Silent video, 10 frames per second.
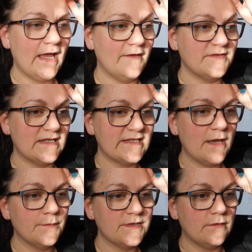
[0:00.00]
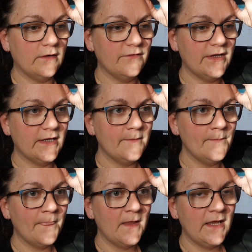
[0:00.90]
I have sent out all of the
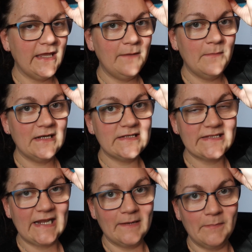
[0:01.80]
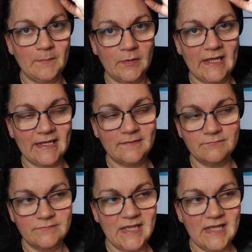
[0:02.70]
emails telling people like,